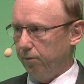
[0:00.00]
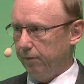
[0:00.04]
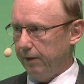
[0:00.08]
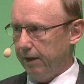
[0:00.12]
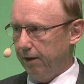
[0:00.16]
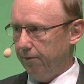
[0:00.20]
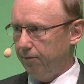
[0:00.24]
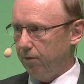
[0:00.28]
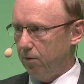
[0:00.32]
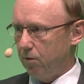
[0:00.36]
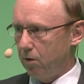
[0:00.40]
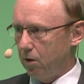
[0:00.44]
We
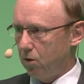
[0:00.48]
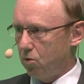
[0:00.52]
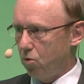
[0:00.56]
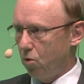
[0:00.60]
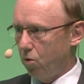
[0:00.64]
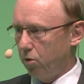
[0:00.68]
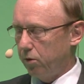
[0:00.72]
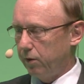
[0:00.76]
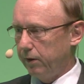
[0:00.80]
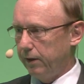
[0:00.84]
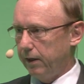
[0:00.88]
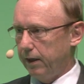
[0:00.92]
have our
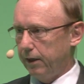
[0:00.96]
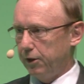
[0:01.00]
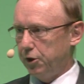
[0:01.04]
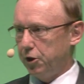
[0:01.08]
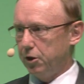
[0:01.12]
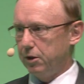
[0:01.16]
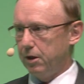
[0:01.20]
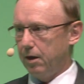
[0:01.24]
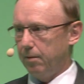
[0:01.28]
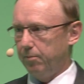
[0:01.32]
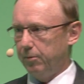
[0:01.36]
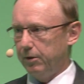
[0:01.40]

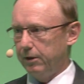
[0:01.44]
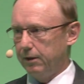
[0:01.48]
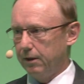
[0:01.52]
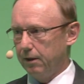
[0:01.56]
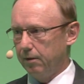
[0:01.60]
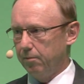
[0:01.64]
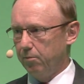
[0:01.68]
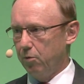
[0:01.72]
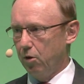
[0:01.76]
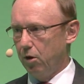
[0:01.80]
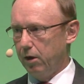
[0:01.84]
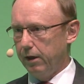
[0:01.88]
co-creation hub here
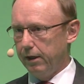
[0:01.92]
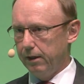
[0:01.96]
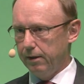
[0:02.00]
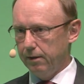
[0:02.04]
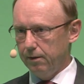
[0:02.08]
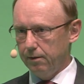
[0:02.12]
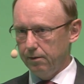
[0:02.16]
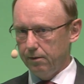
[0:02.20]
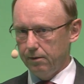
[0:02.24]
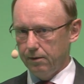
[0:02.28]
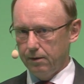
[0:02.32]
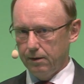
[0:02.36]
in
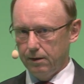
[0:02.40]
Berlin.